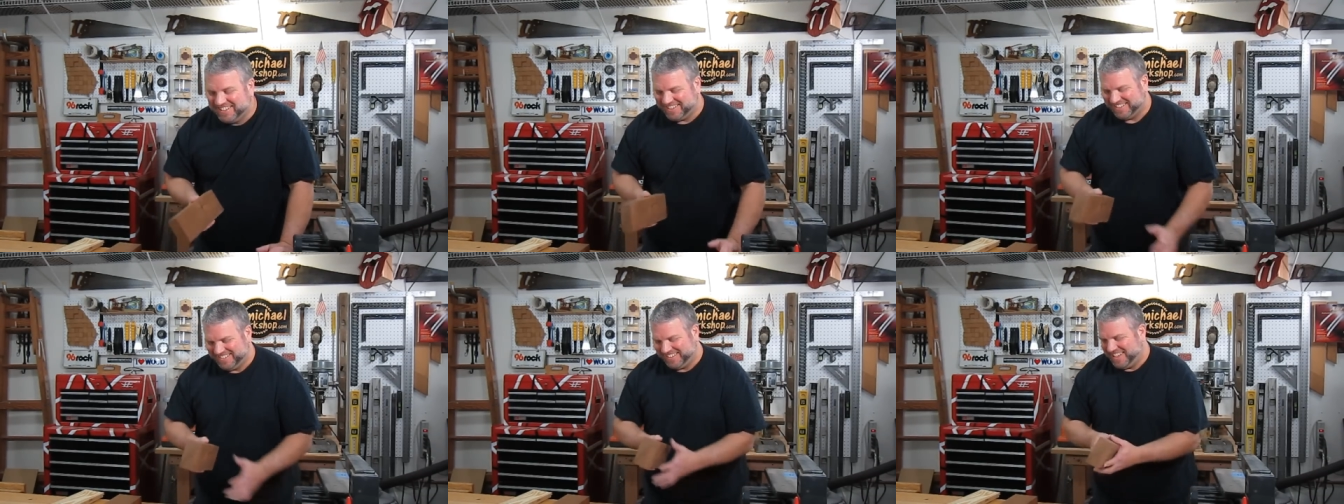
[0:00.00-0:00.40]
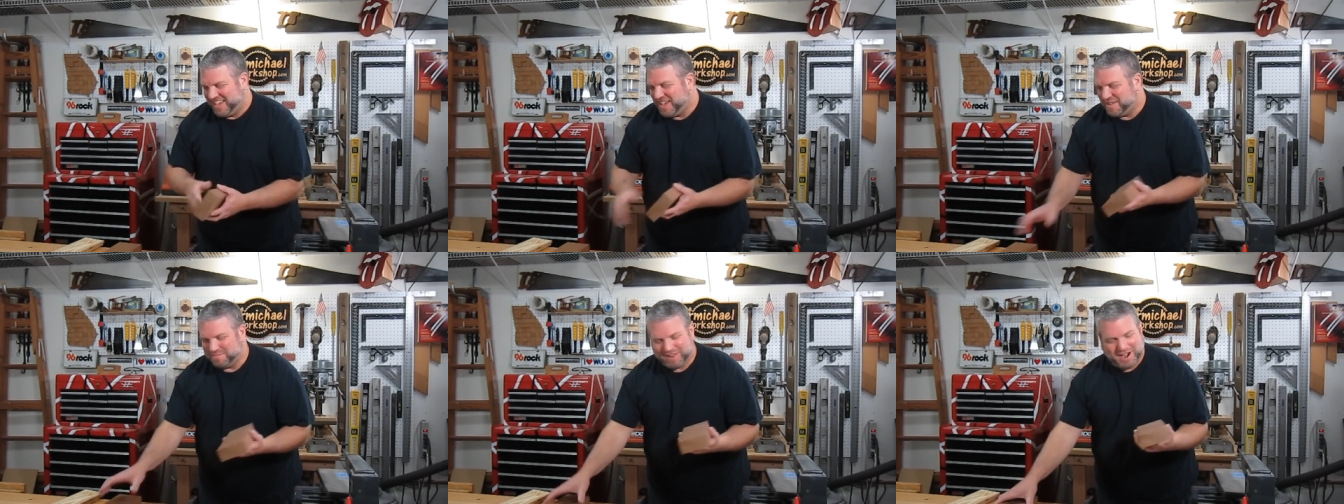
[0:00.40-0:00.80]

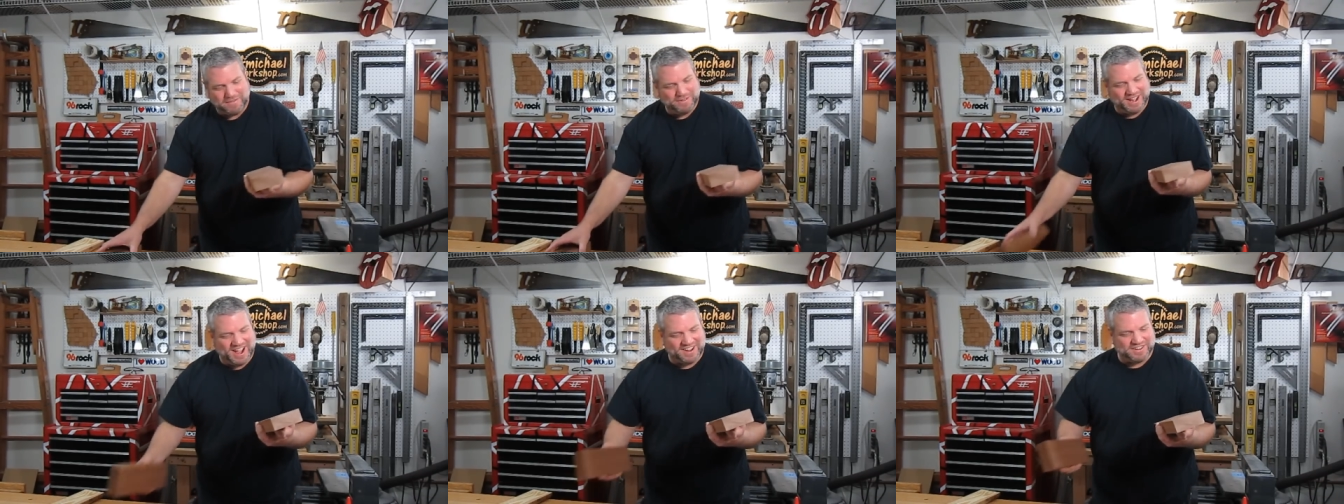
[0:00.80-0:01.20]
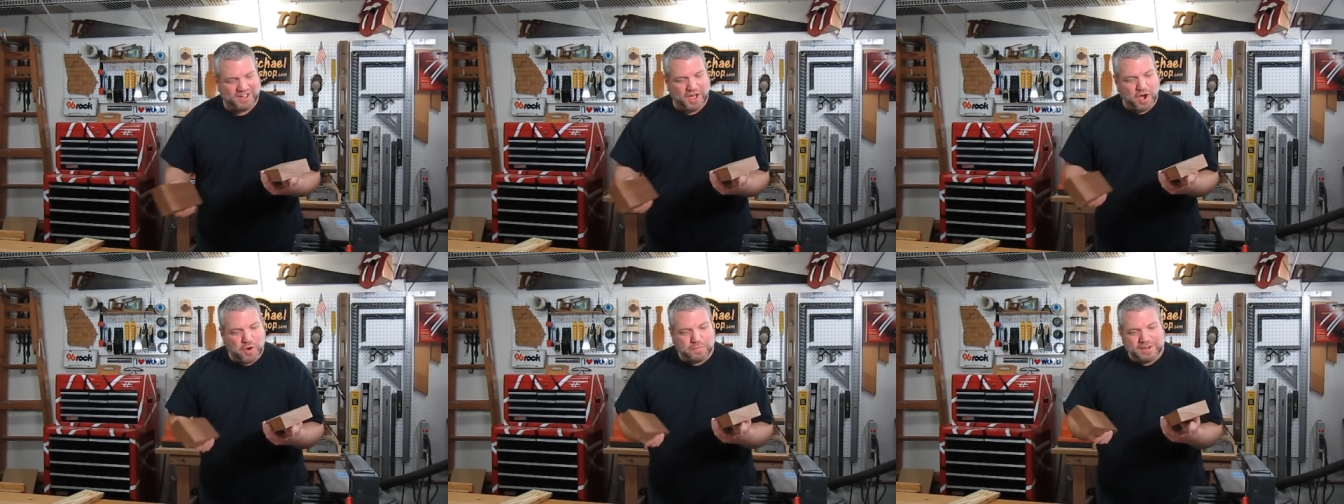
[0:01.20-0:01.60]
But I went out
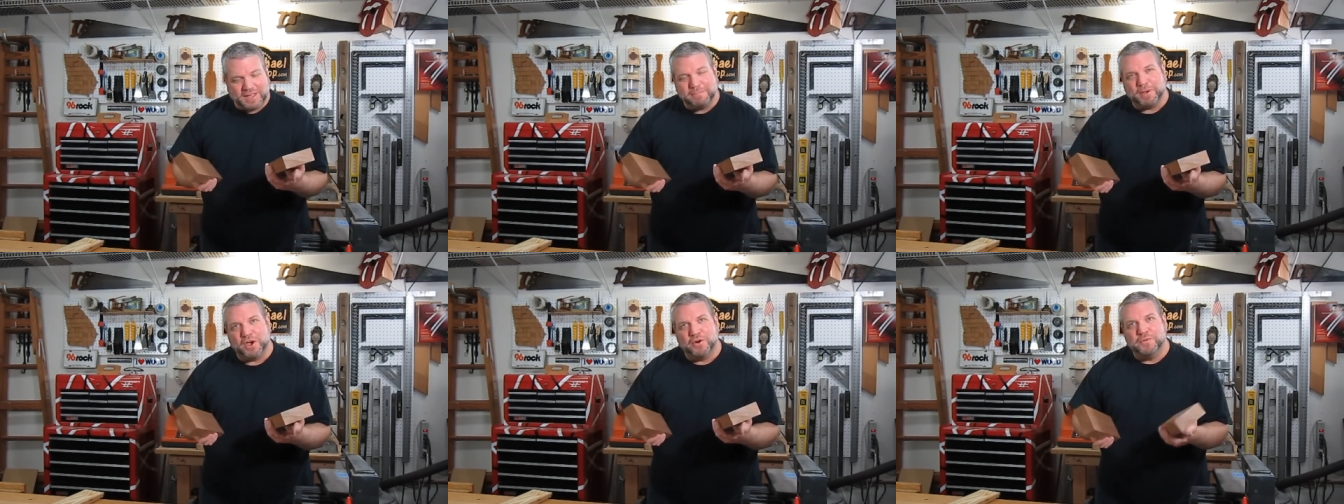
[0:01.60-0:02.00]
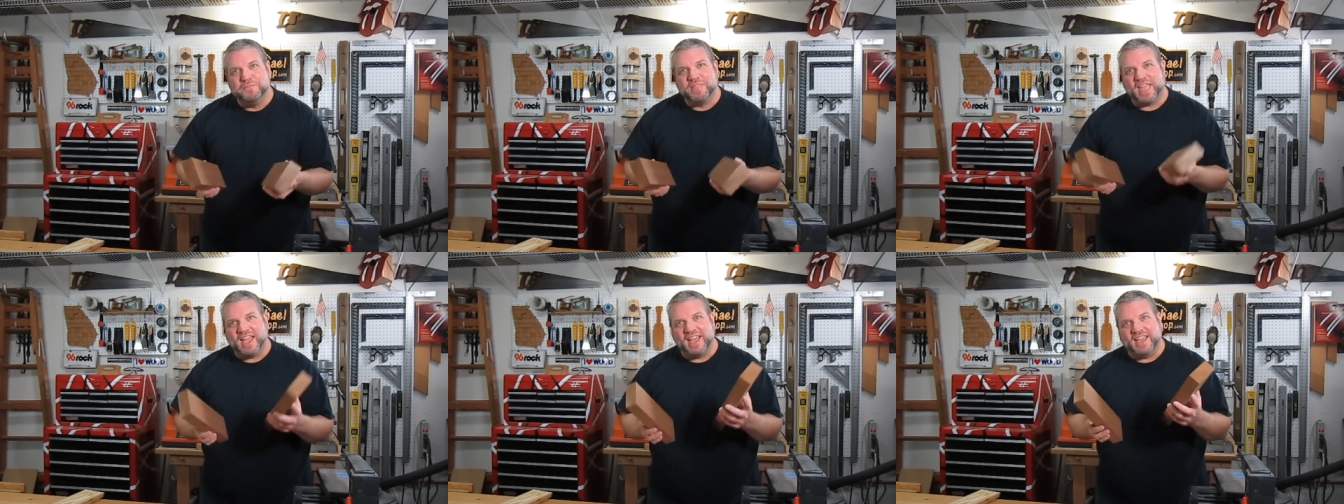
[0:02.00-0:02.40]
to Home
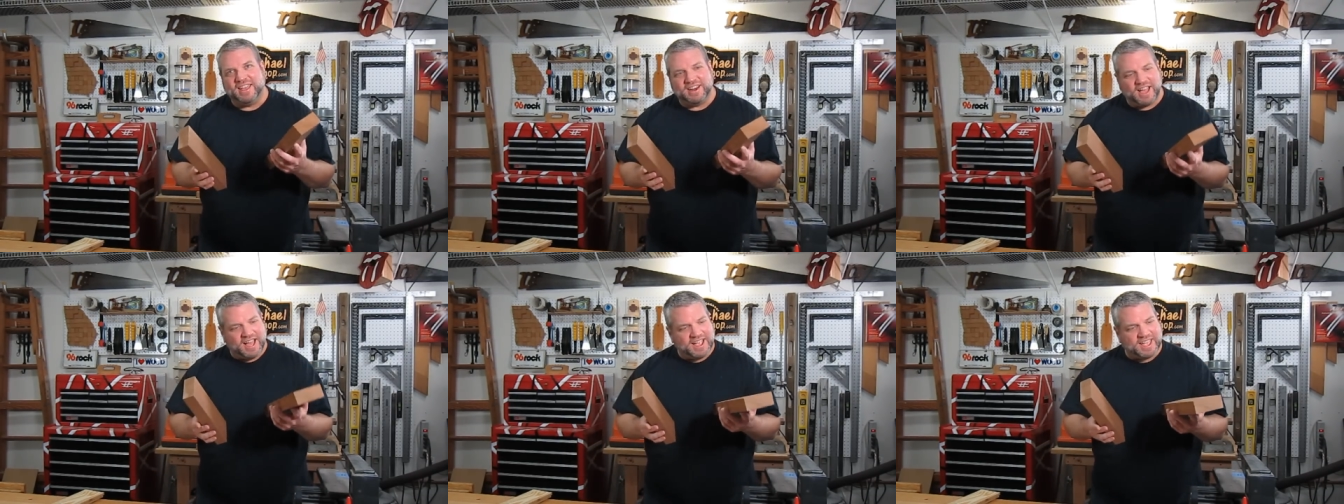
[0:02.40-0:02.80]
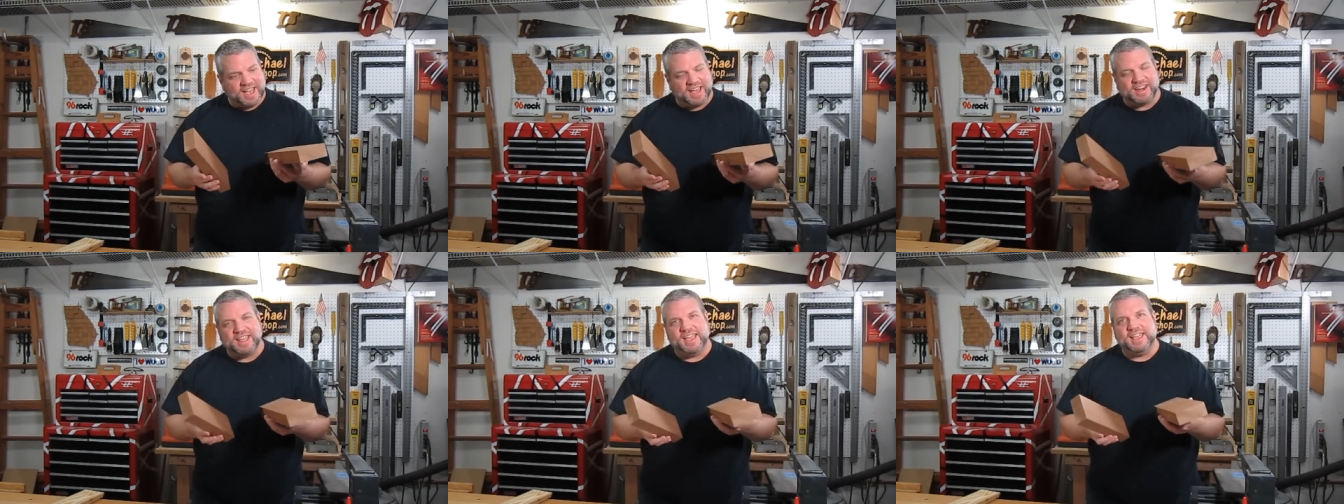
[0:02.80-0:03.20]
Depot and I
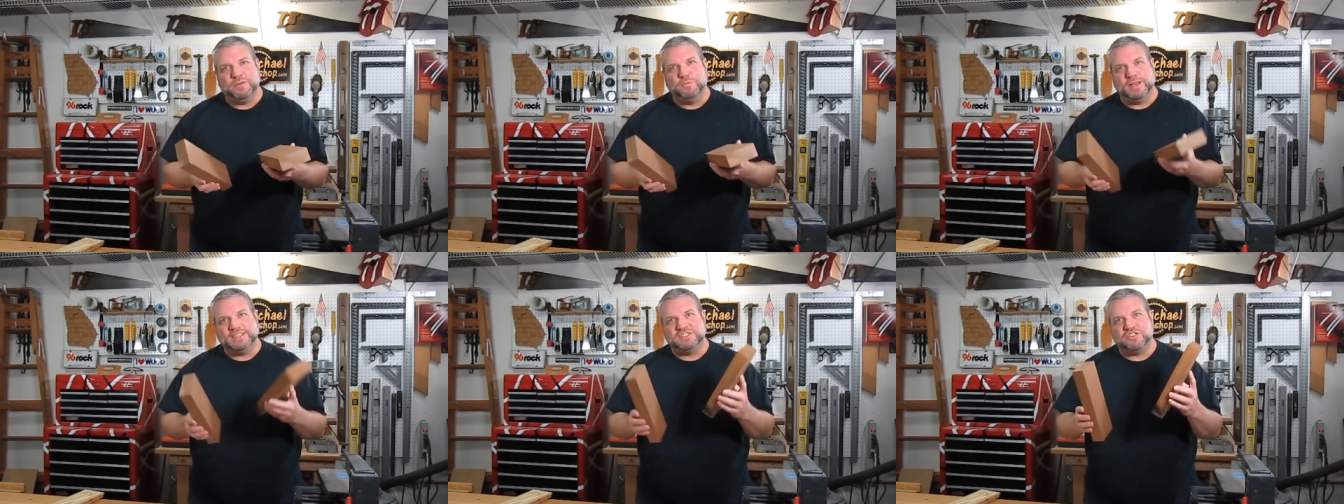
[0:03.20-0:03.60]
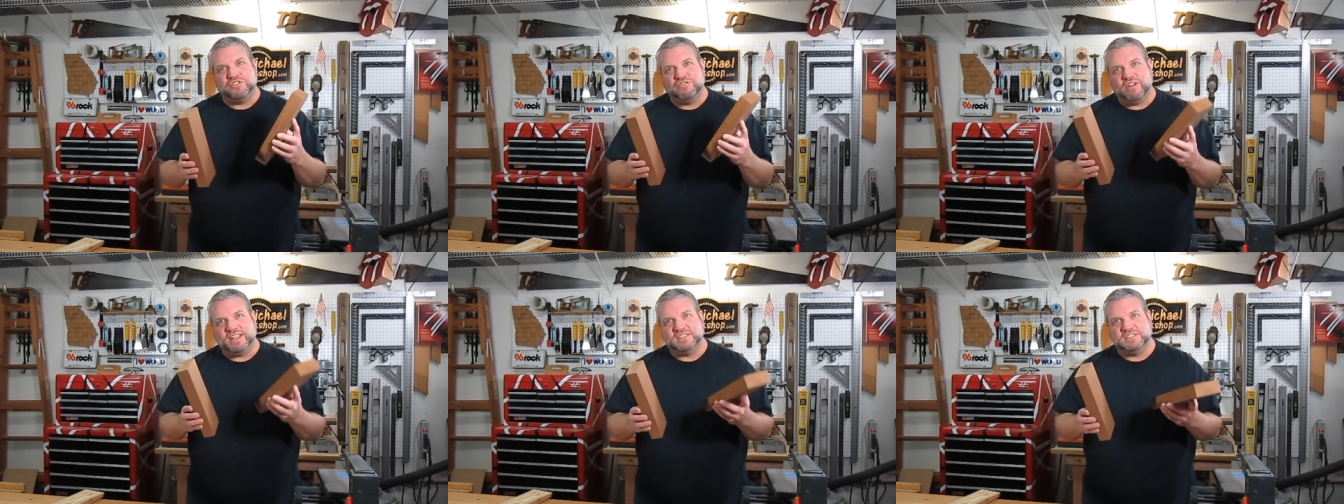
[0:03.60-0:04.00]
got a
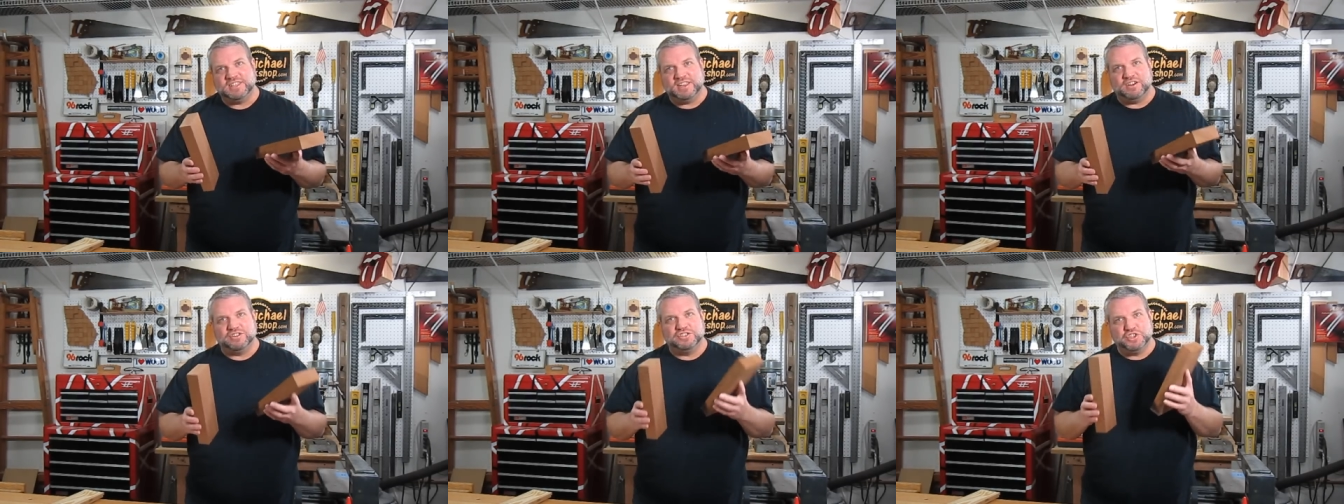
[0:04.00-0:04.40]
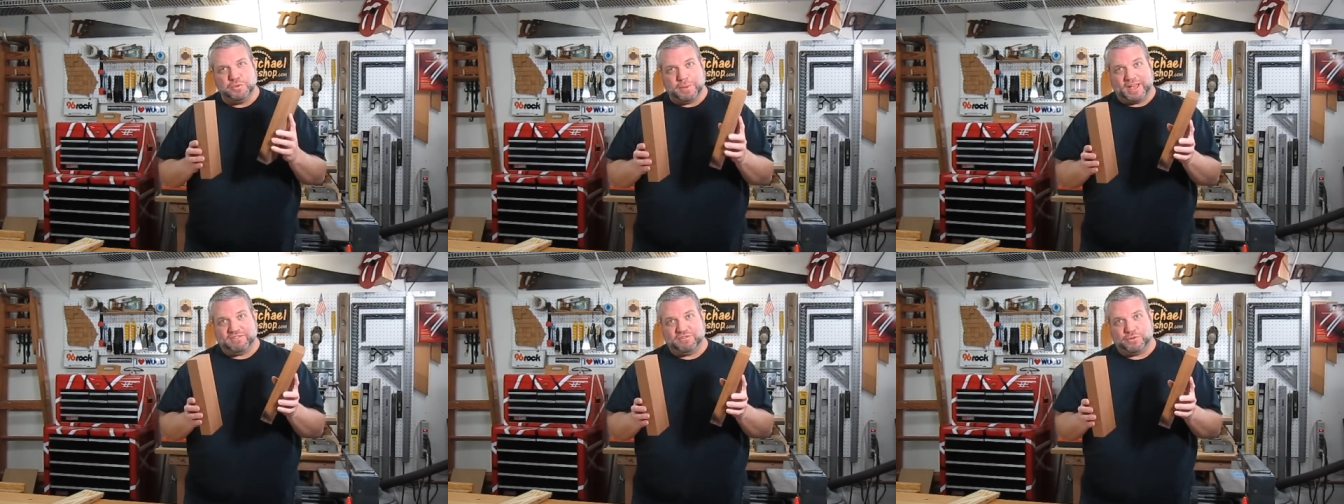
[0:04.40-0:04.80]
Western Red Cedar
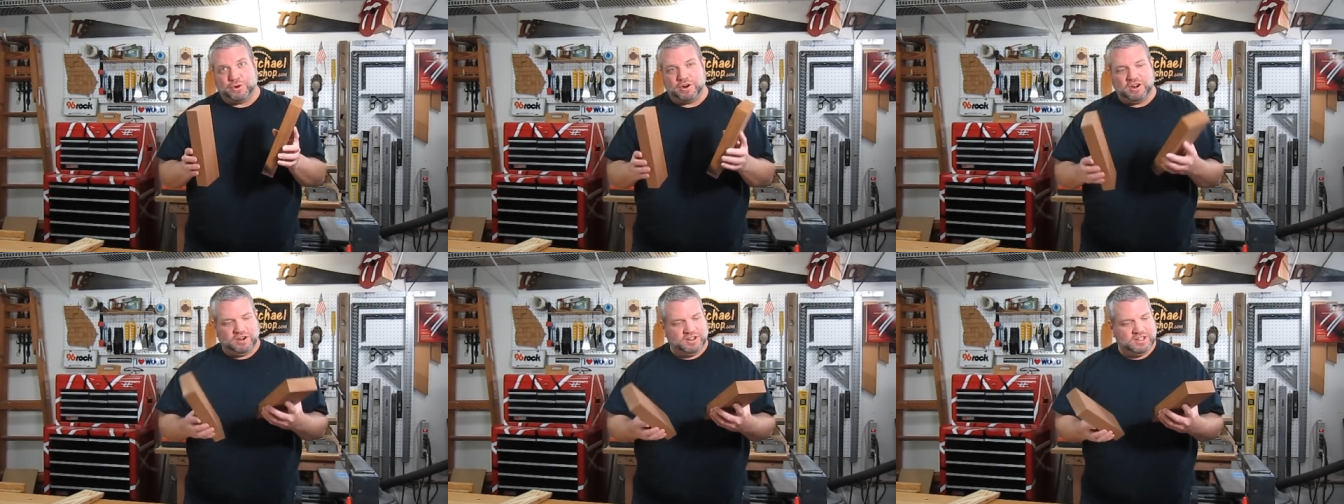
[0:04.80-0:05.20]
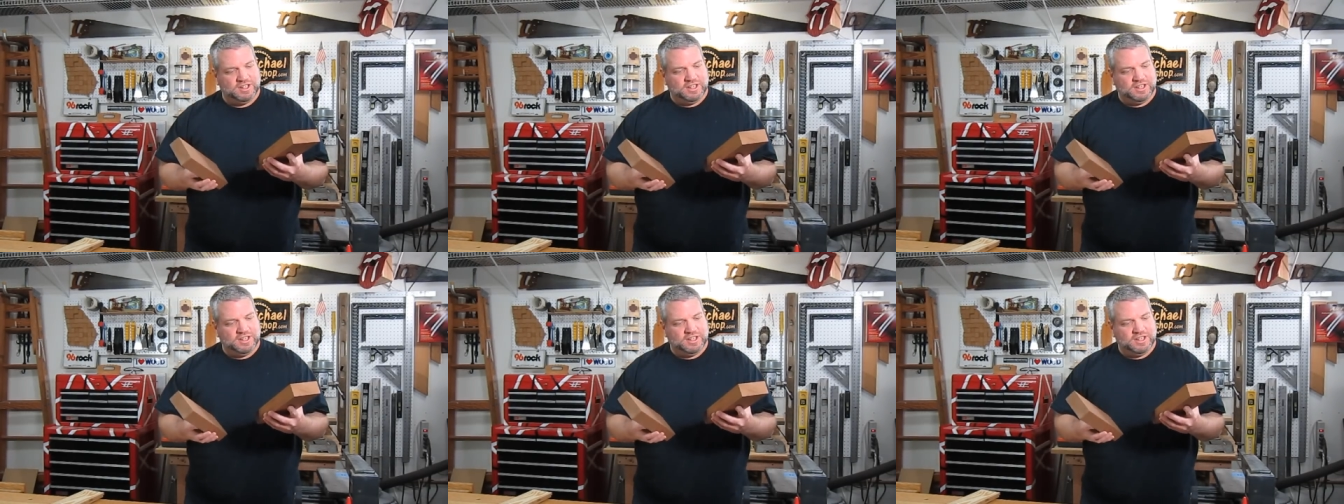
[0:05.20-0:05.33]
2x4